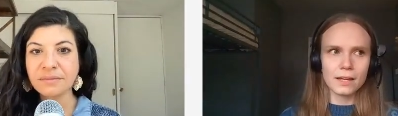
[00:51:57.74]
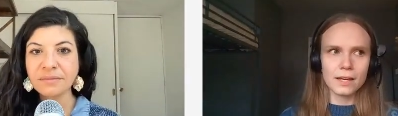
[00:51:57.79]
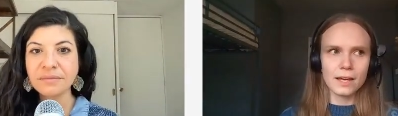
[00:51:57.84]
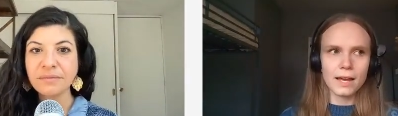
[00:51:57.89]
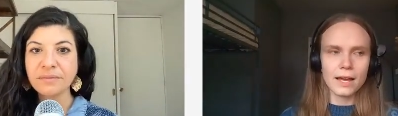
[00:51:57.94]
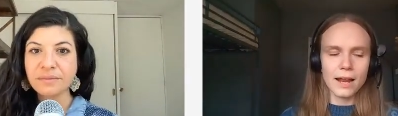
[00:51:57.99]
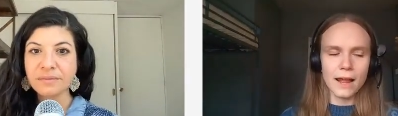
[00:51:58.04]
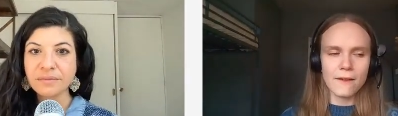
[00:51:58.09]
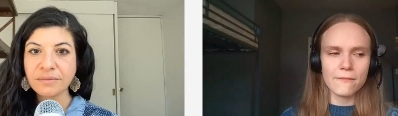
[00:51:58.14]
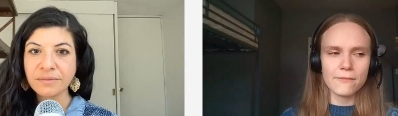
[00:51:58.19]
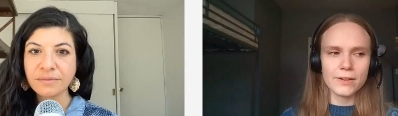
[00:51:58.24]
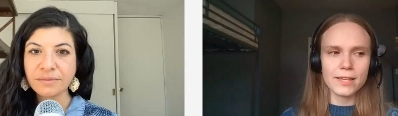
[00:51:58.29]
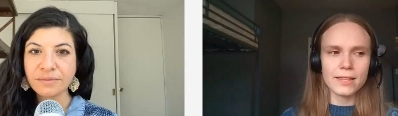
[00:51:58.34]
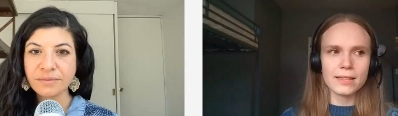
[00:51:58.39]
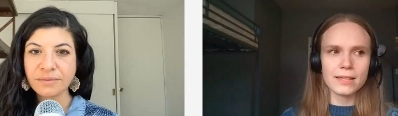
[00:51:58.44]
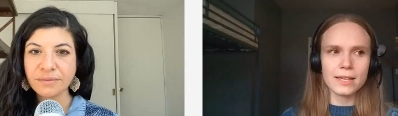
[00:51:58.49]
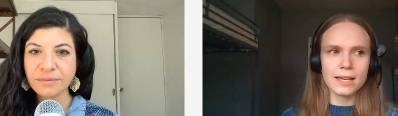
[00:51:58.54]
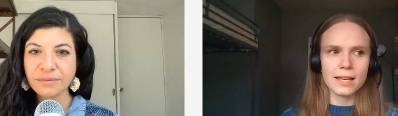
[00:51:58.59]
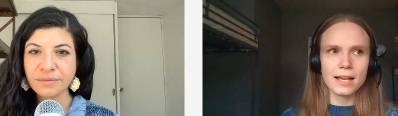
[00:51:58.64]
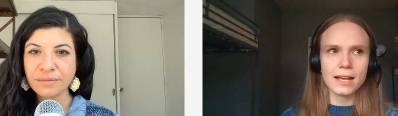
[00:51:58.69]
Speaker 1: and
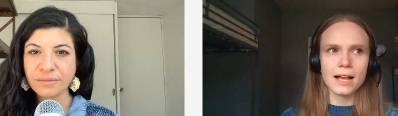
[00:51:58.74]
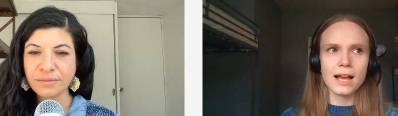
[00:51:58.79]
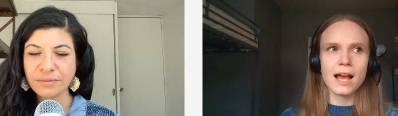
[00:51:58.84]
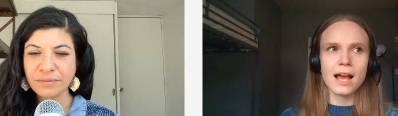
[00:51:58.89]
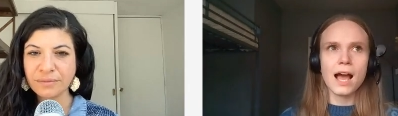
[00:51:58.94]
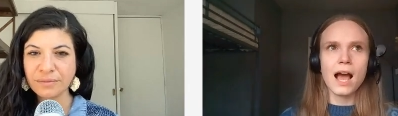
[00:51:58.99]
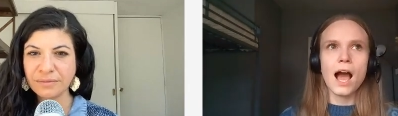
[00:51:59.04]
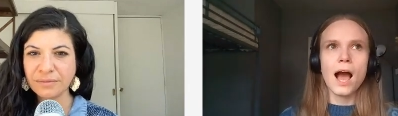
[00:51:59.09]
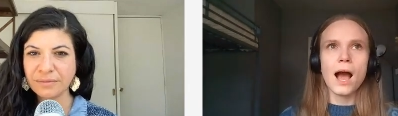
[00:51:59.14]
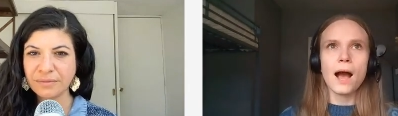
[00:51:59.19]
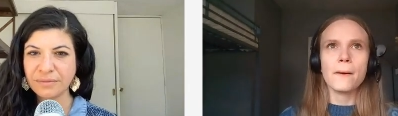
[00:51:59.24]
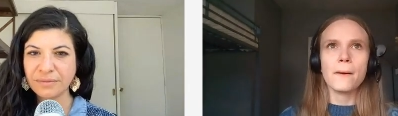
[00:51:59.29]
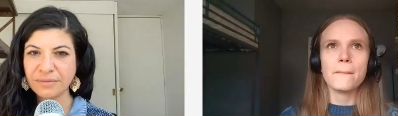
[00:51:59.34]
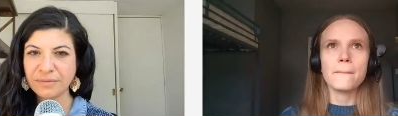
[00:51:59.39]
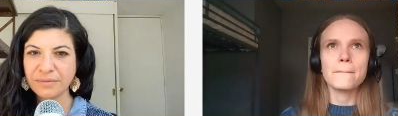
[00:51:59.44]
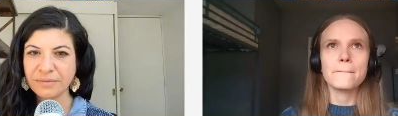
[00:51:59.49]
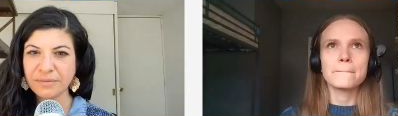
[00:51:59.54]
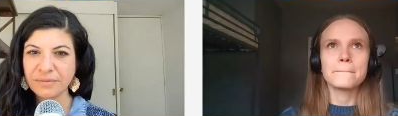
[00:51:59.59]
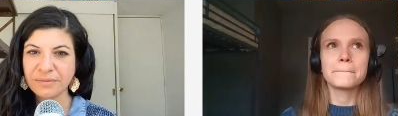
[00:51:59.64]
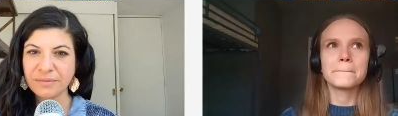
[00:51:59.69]
everything.
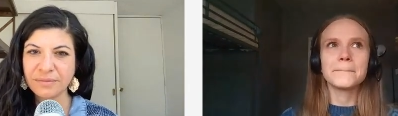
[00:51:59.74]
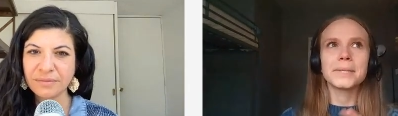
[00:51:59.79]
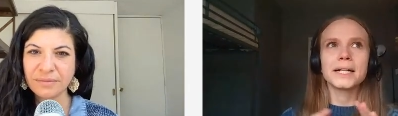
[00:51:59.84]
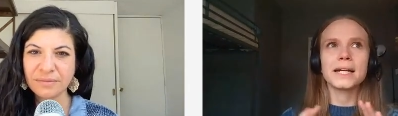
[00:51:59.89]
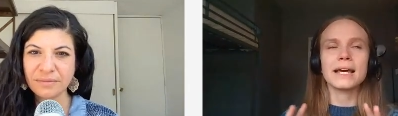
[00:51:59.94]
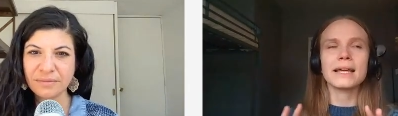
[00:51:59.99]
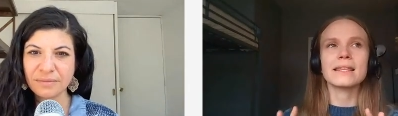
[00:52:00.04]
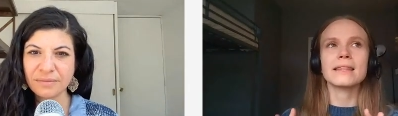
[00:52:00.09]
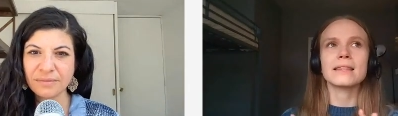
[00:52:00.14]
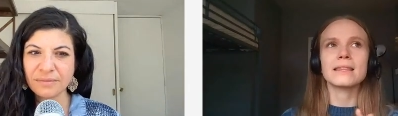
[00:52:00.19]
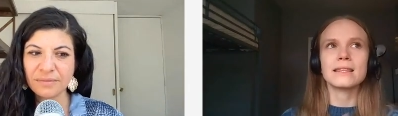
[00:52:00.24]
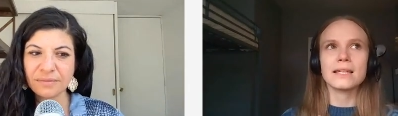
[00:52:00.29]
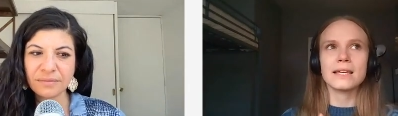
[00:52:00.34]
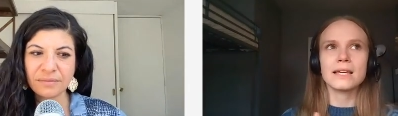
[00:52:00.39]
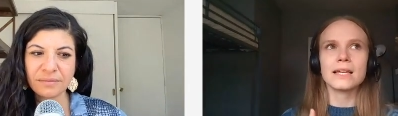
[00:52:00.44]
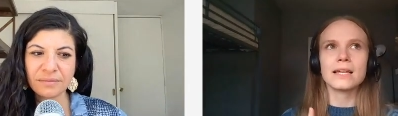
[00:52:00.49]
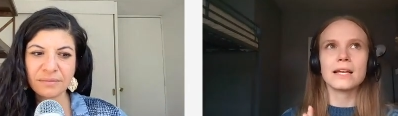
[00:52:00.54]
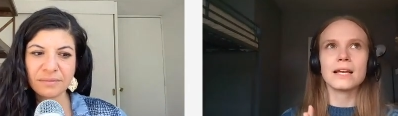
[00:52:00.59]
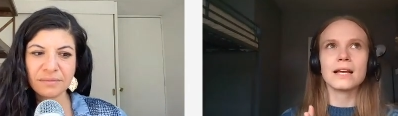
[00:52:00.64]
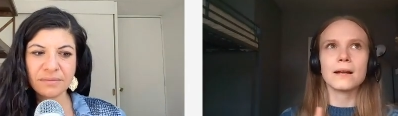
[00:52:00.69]
But I
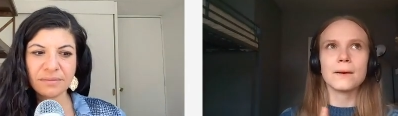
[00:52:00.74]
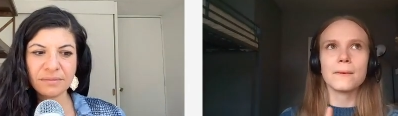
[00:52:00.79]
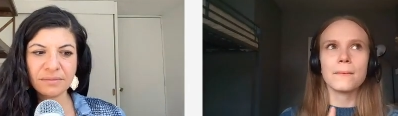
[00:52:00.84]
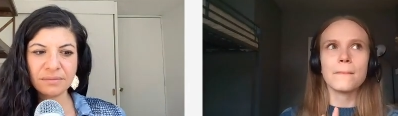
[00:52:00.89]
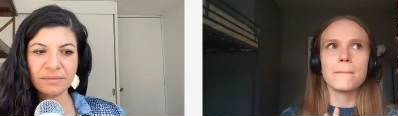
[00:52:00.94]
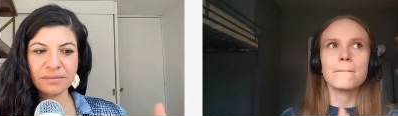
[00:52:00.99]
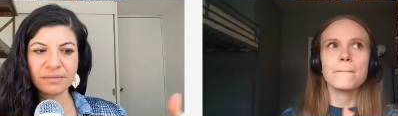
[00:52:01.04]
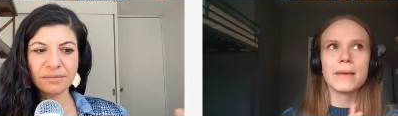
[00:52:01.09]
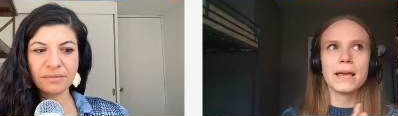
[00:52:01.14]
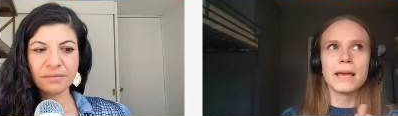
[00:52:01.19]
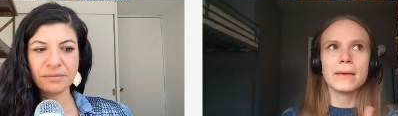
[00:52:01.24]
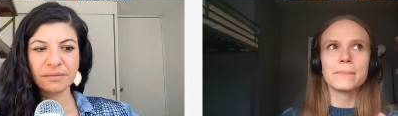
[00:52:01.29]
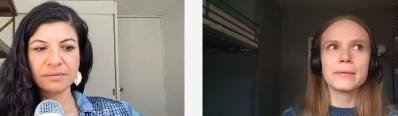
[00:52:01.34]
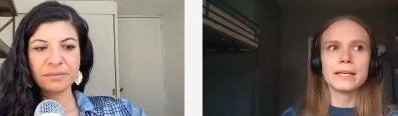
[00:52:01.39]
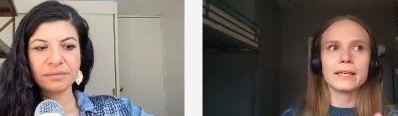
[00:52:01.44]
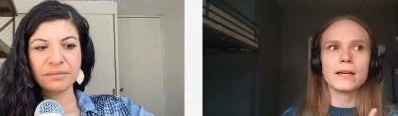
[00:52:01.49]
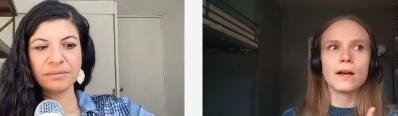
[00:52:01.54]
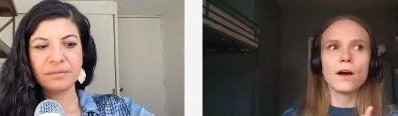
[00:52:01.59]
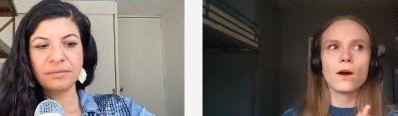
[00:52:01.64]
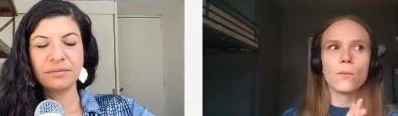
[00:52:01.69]
think
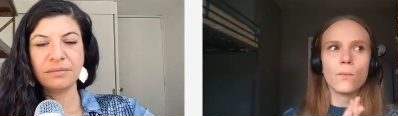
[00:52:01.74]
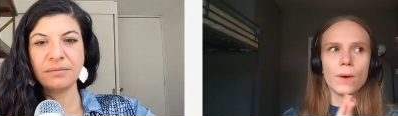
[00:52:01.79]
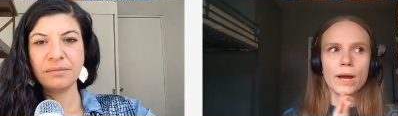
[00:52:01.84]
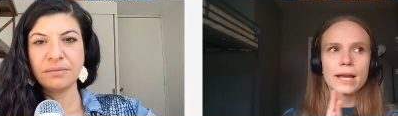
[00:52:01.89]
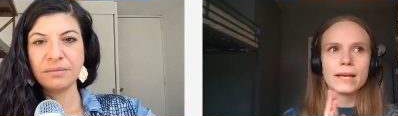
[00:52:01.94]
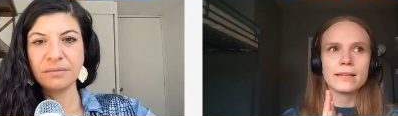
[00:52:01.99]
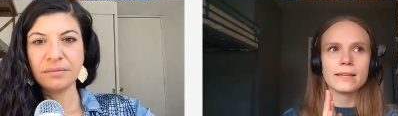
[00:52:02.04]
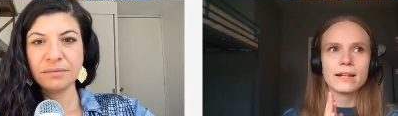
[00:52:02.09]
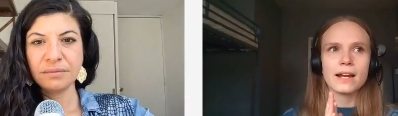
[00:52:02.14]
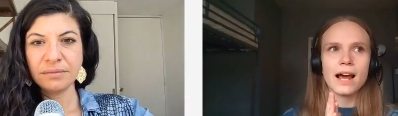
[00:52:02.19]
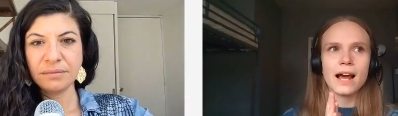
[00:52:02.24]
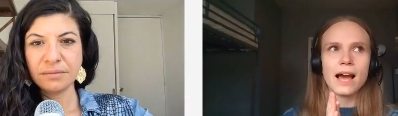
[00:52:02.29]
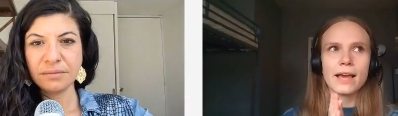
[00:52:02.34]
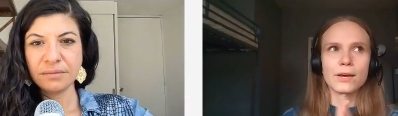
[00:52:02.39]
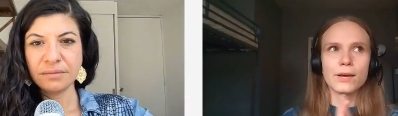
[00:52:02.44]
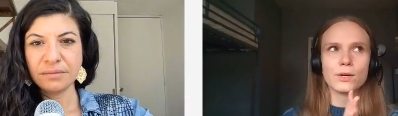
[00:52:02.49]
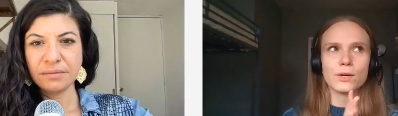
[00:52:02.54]
maybe a way that I